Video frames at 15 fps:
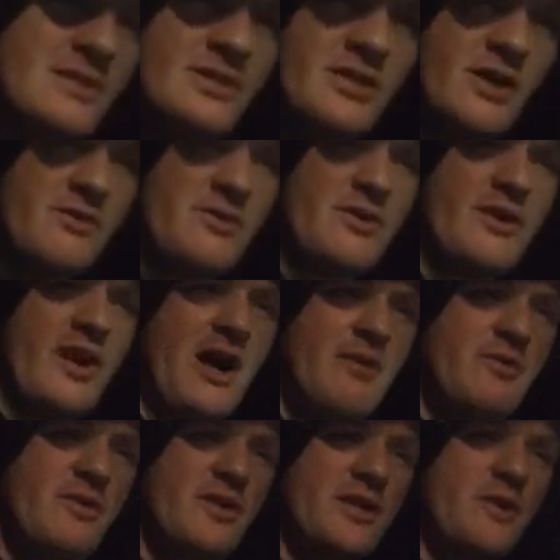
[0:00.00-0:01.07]
You know, you're
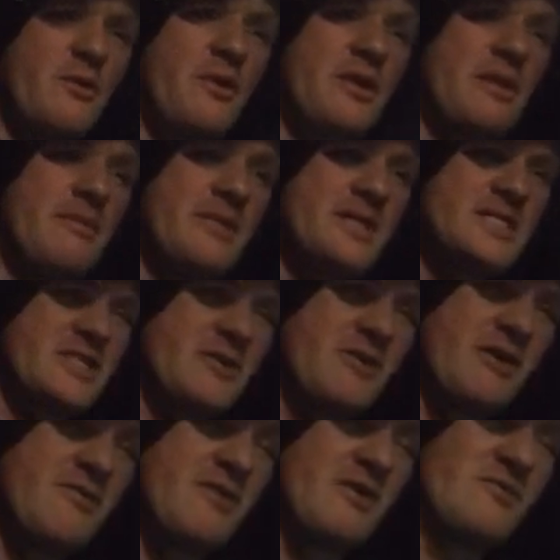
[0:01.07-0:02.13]
not really going to miss
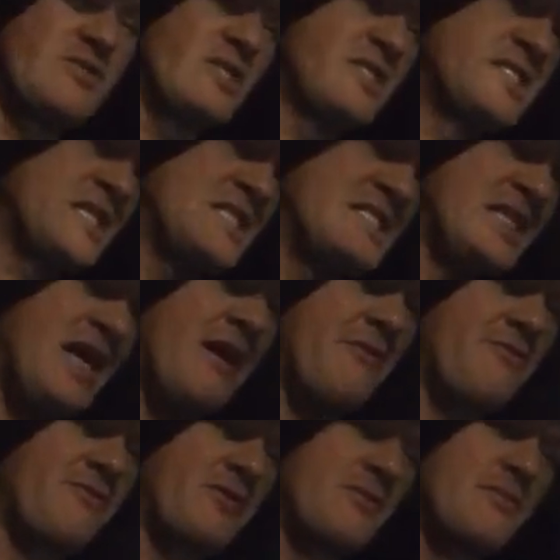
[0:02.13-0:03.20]
her, even if she sits
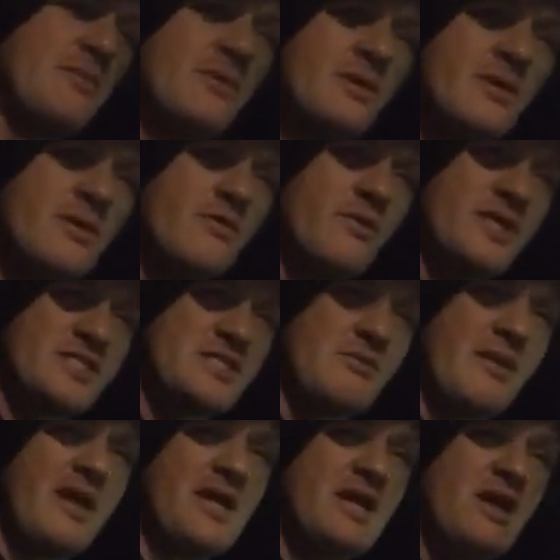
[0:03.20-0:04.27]
out from
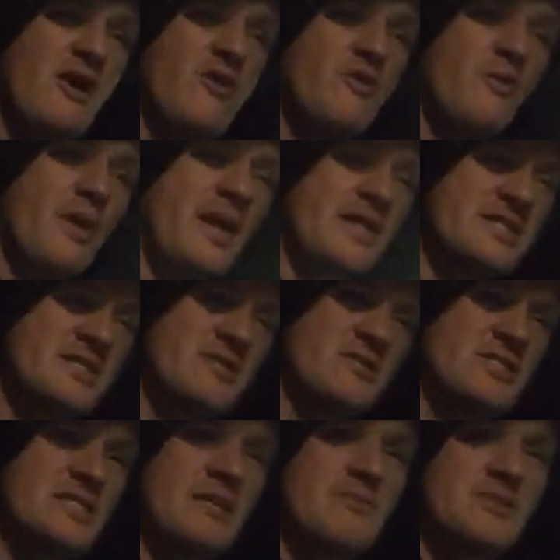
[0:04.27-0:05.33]
WrestleMania all the way until
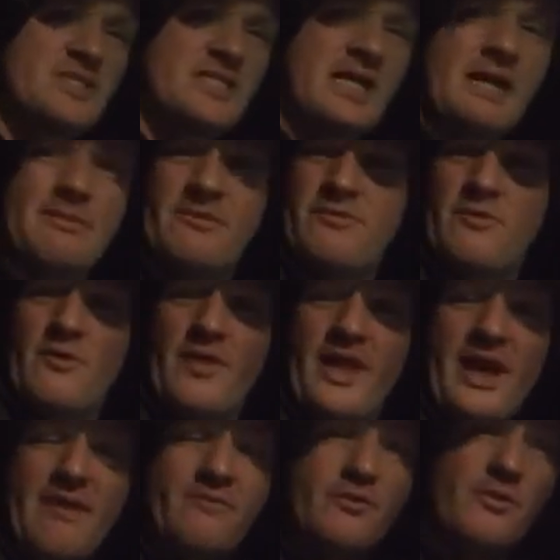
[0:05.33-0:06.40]
SummerSlam before they
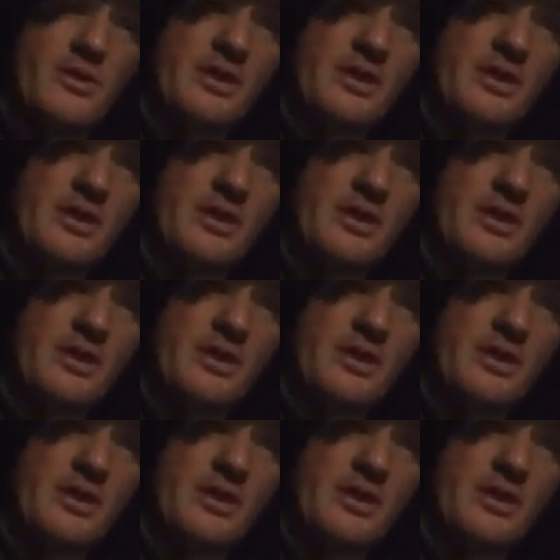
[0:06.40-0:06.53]
have the